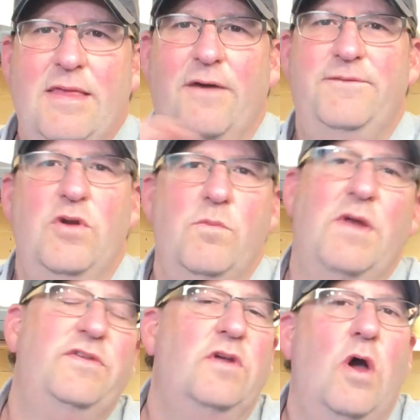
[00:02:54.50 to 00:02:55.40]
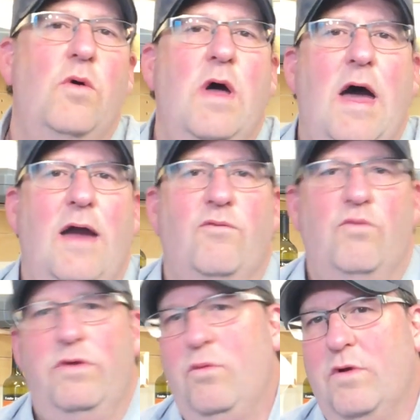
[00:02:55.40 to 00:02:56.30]
Now, a few months ago, I
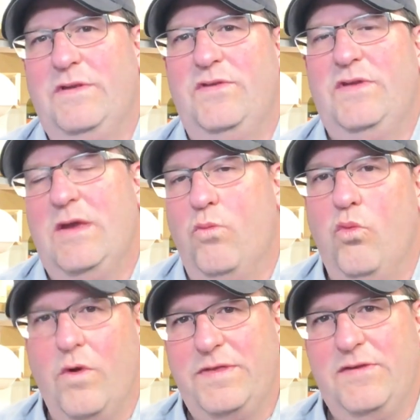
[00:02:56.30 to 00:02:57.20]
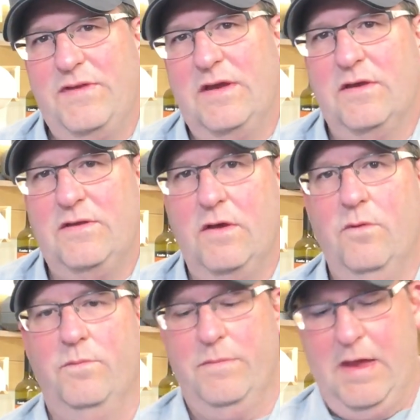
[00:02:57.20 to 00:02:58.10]
really wanted to see what this thing could
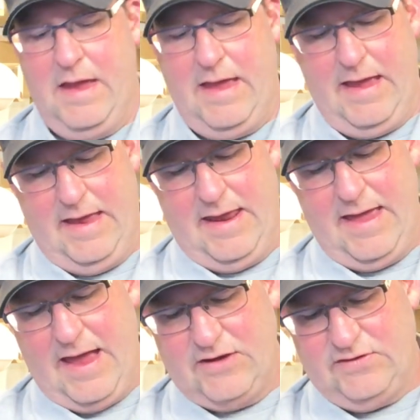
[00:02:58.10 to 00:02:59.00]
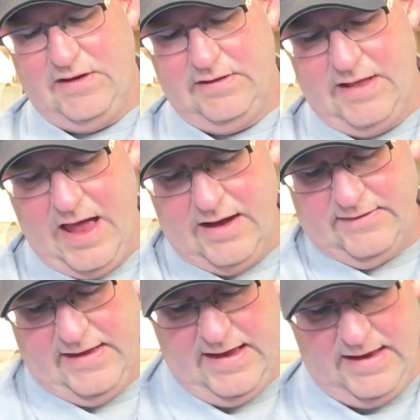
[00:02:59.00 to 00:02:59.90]
do. And I actually
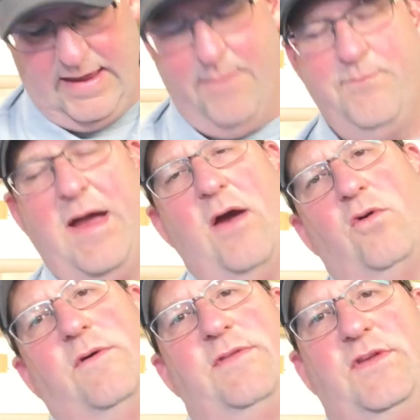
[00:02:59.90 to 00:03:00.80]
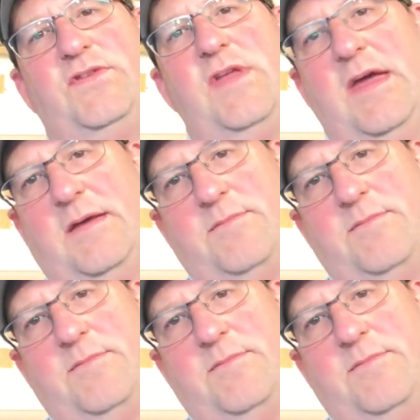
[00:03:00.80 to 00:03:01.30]
locked in a barrel of this thing